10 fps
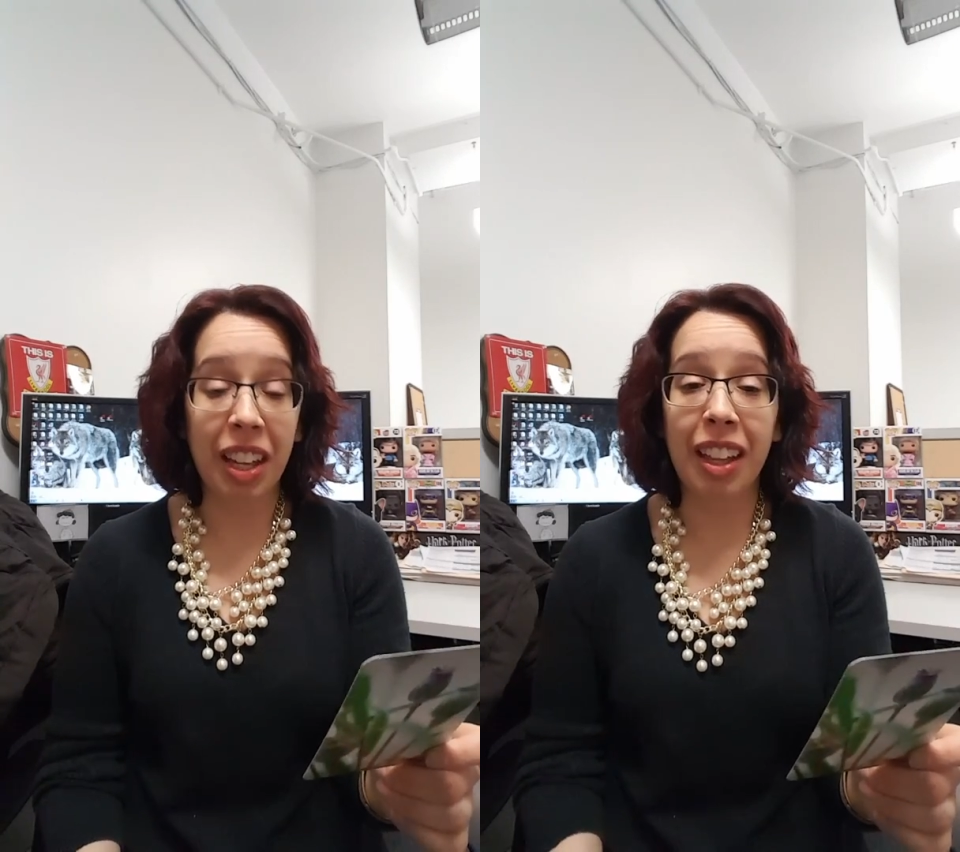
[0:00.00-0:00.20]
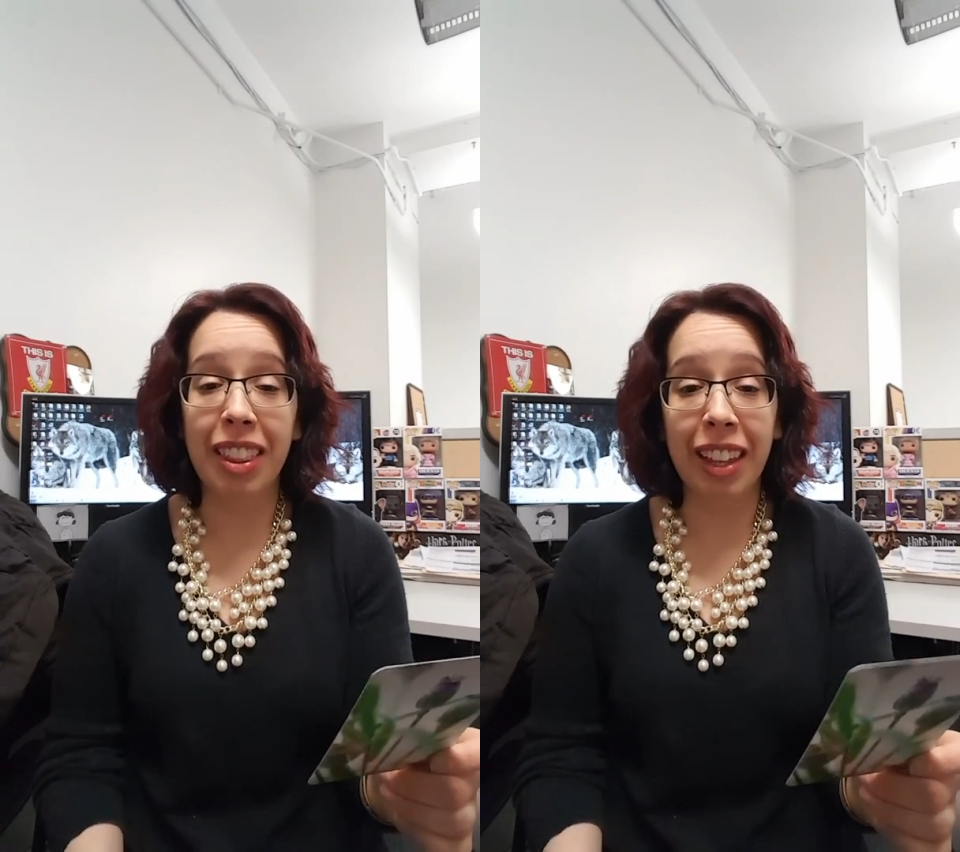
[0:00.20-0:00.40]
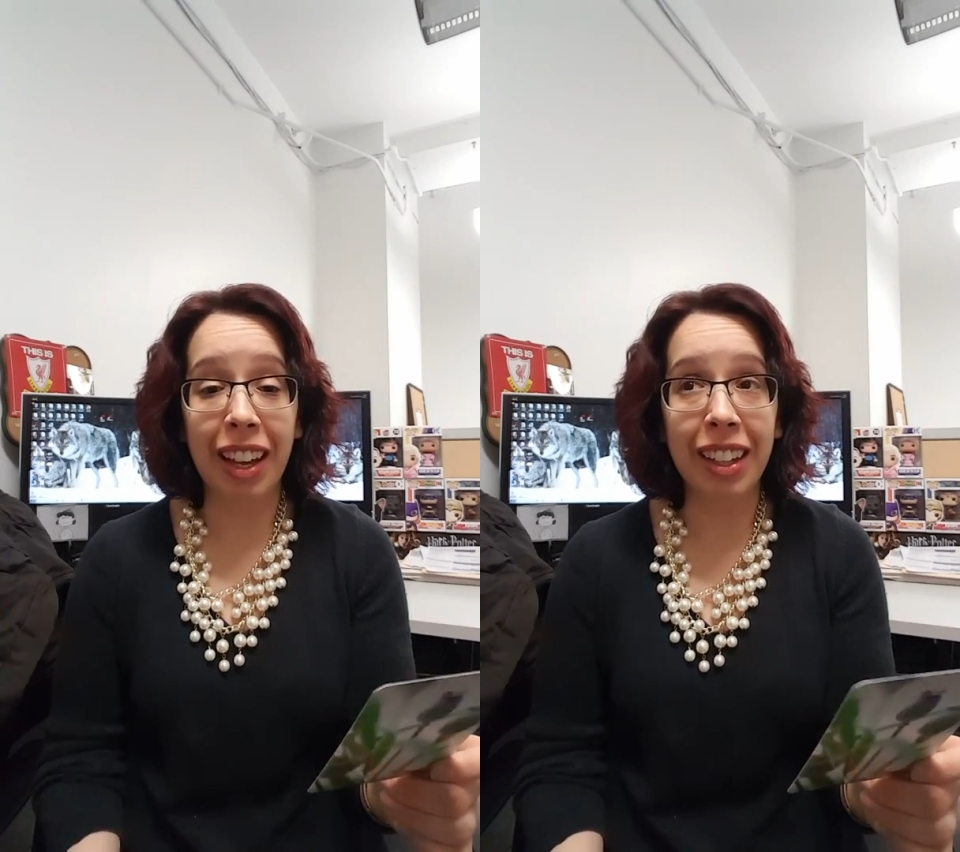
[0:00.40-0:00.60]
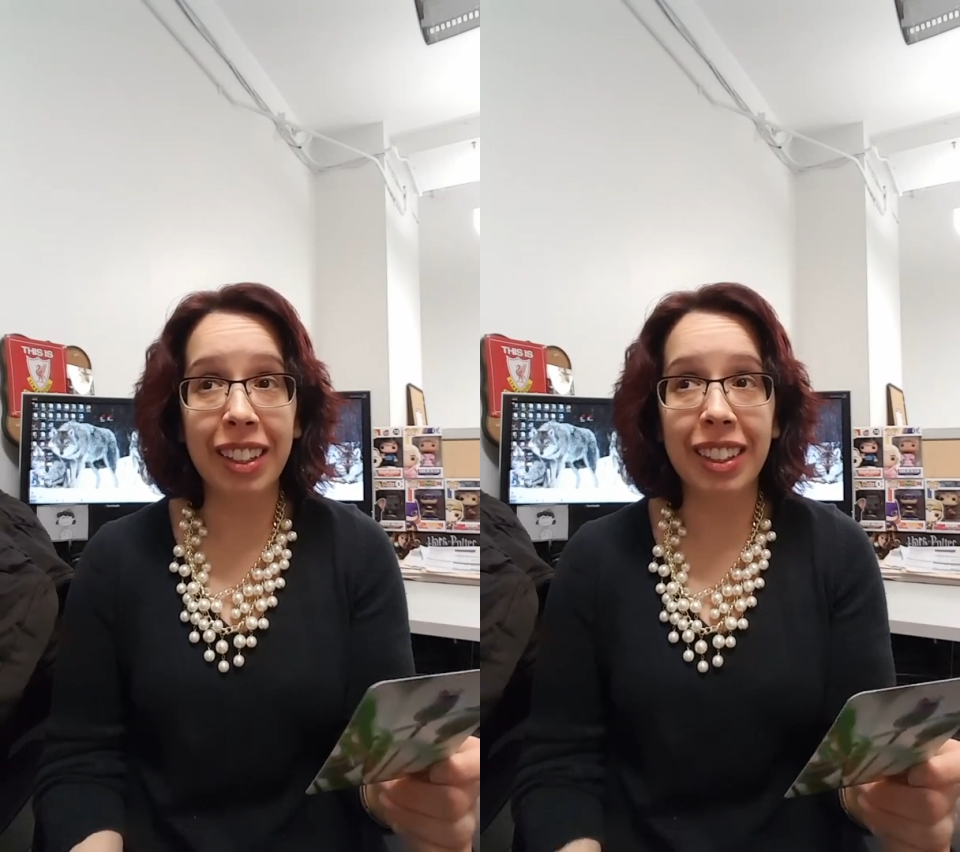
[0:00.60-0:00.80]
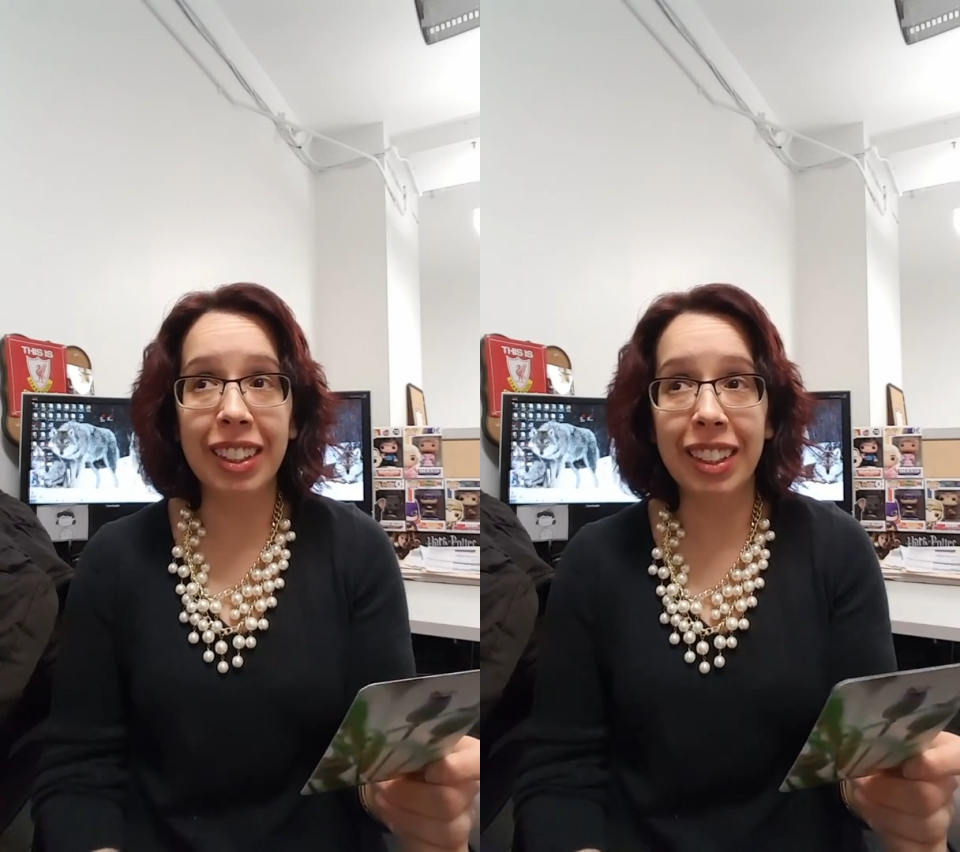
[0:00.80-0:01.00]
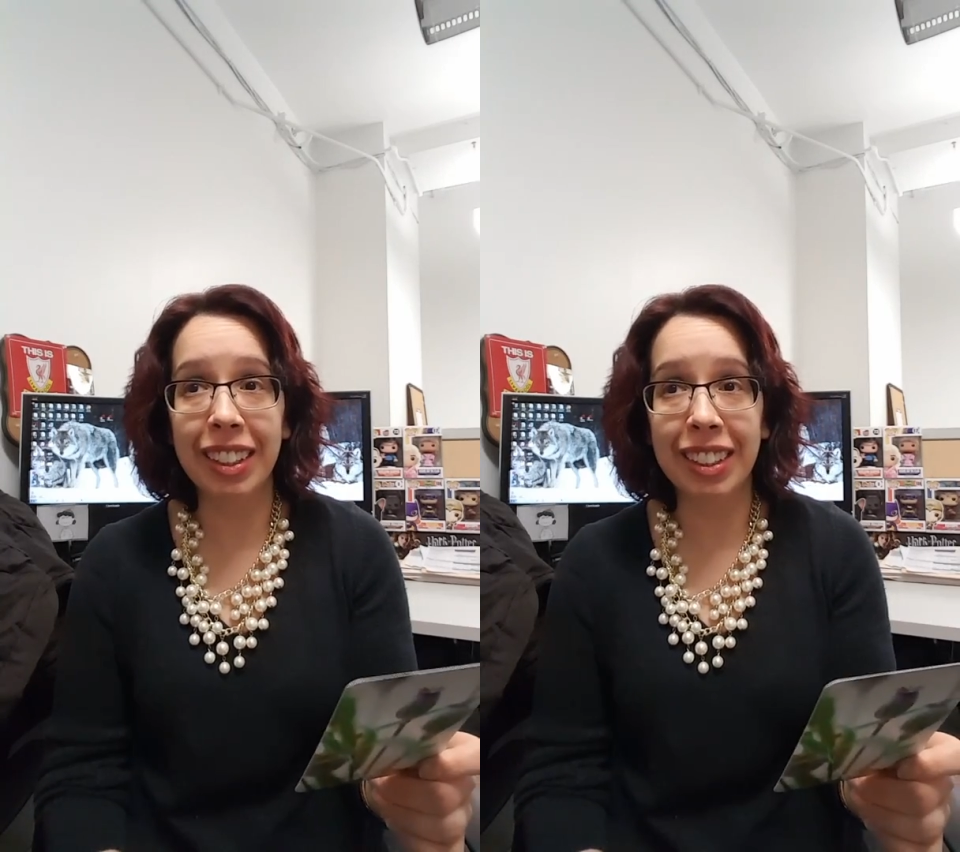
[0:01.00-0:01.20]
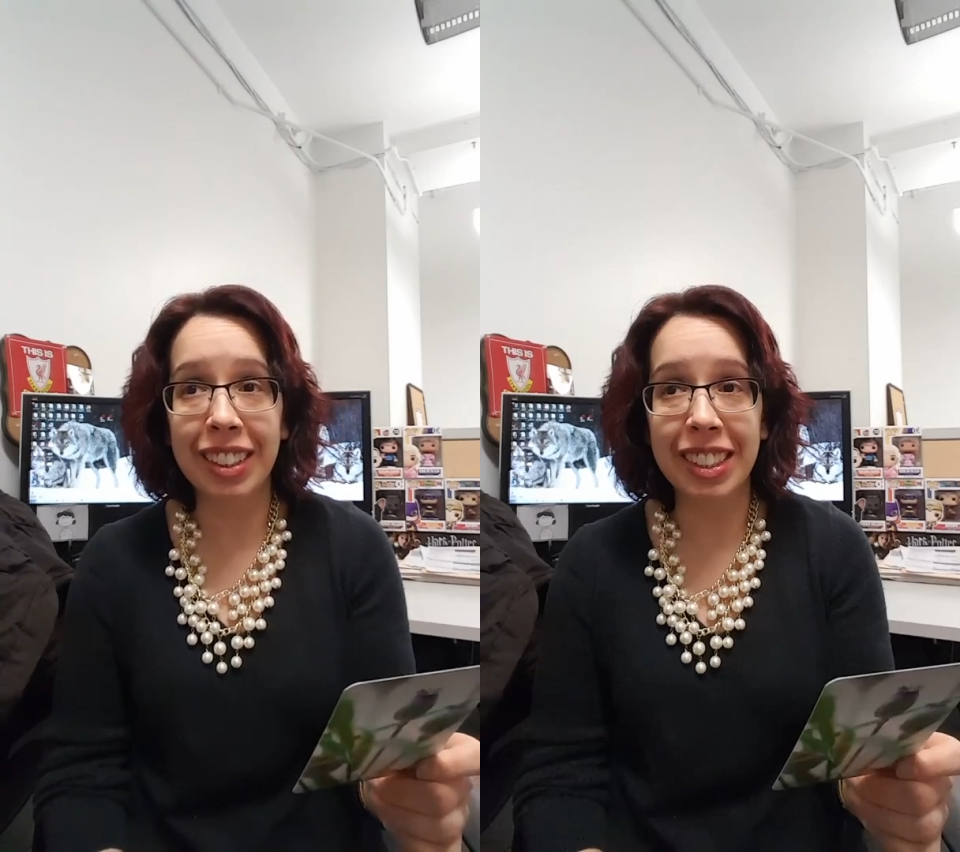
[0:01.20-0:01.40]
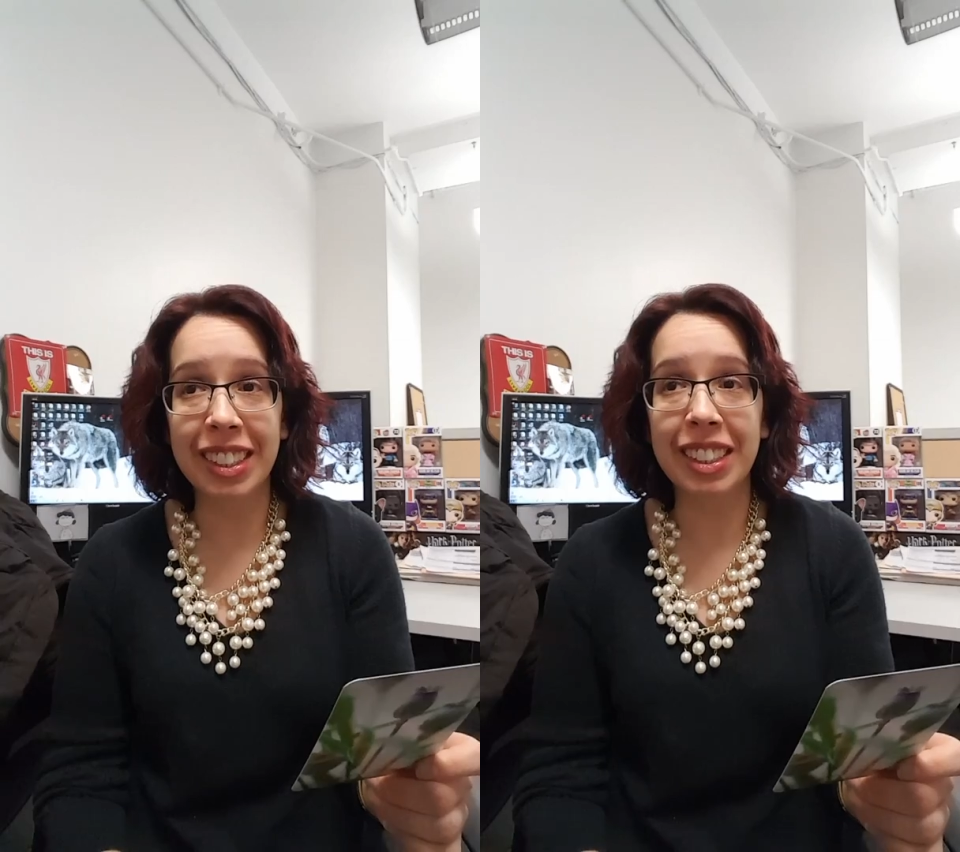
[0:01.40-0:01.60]
And that
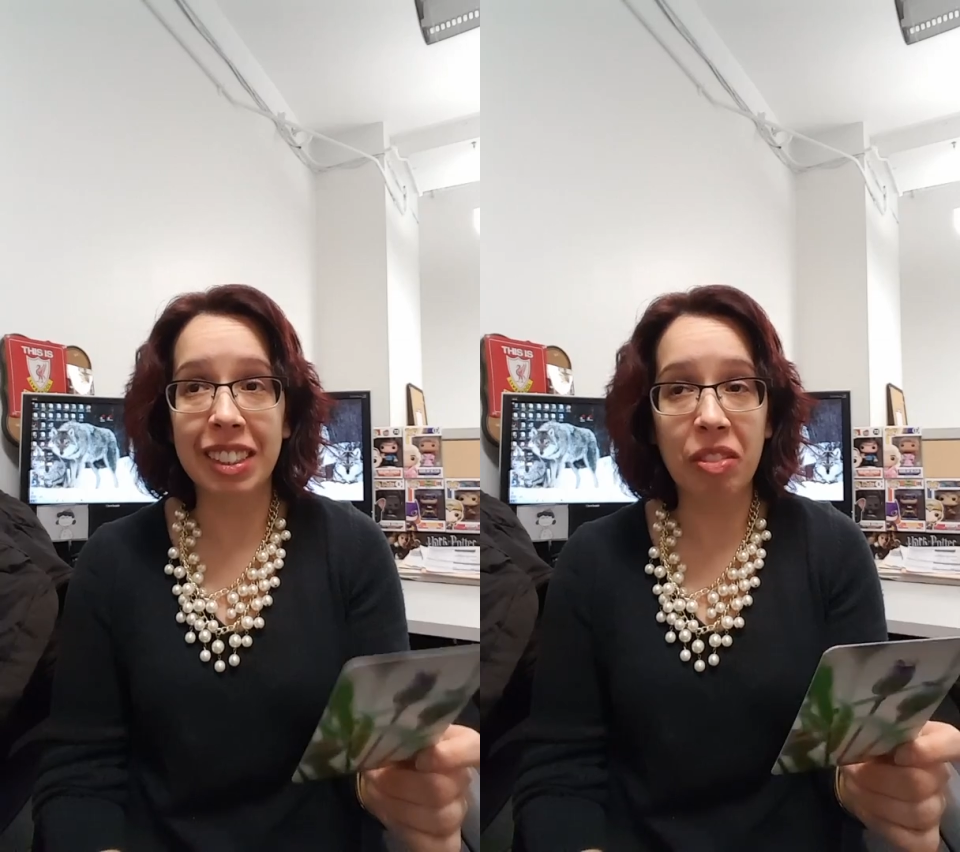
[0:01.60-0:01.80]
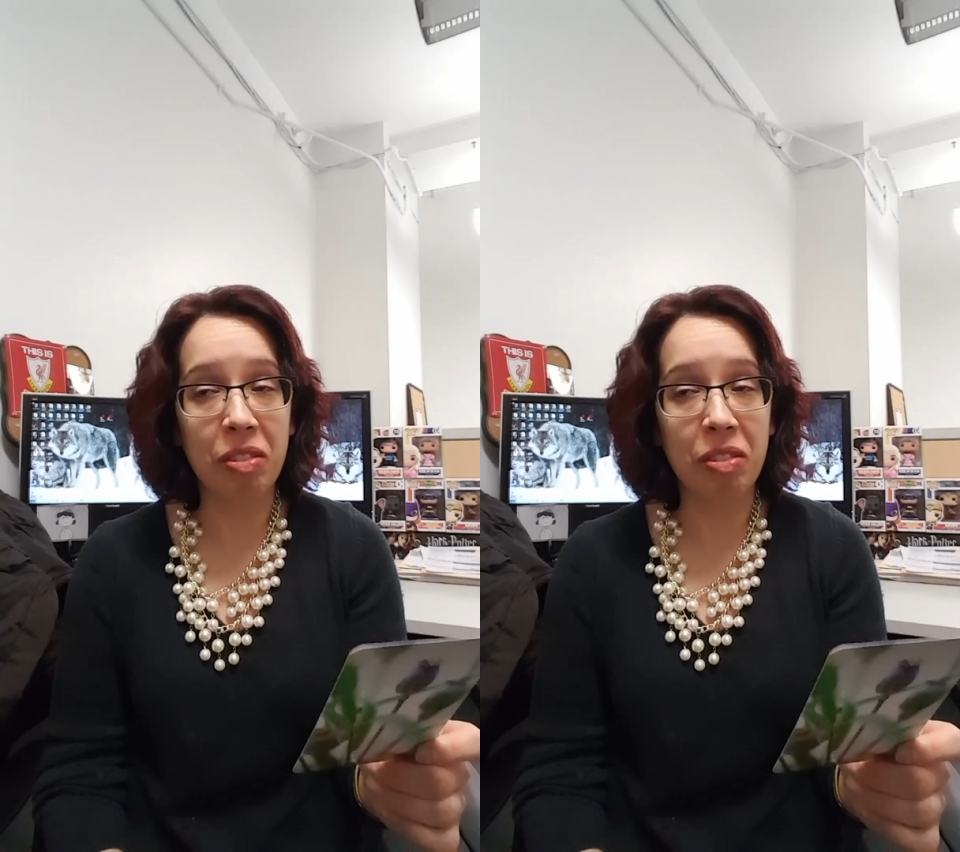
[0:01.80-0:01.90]
is,